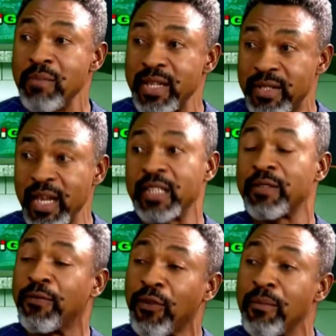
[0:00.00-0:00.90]
message
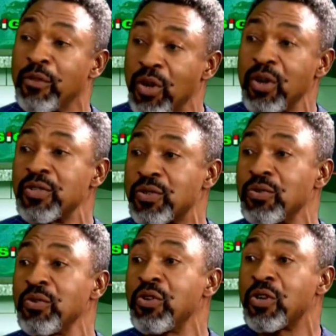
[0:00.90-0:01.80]
from those
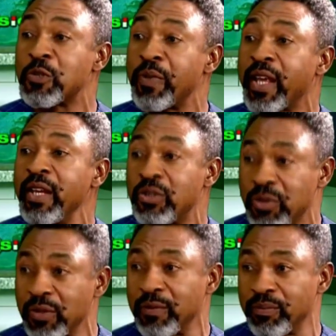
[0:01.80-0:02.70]
who you are speaking to